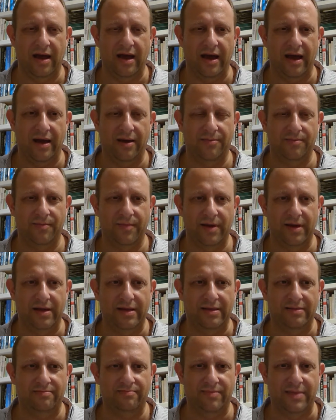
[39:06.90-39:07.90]
then it
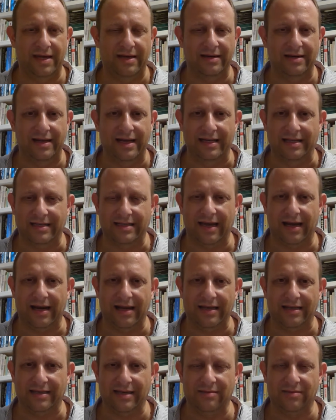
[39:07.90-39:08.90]
suddenly seems like it
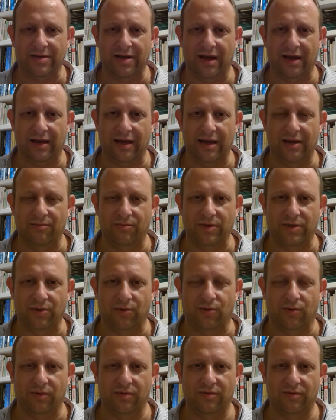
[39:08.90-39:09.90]
was all for
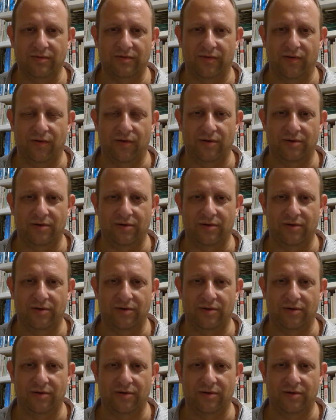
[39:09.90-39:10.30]
nothing.